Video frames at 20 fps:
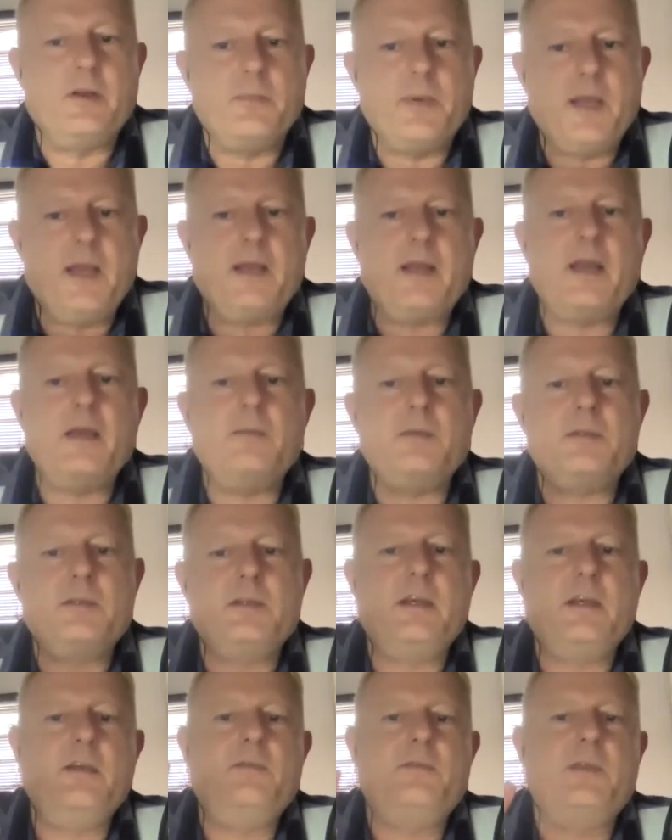Being able
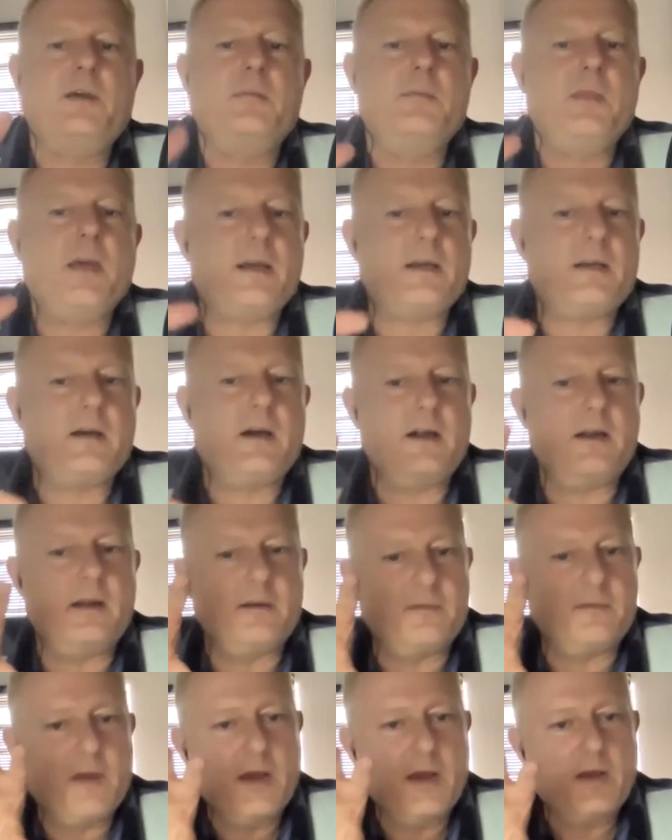to give them that kind
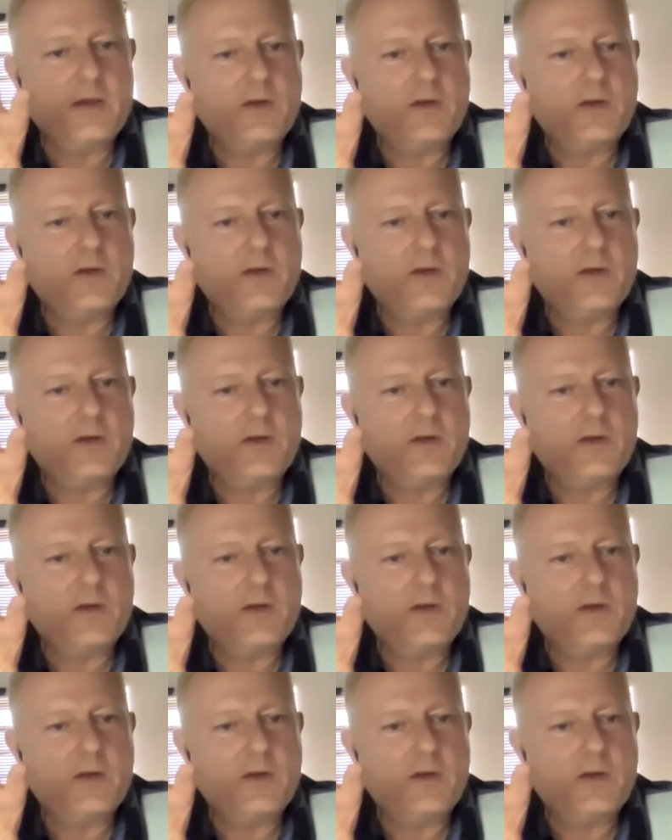of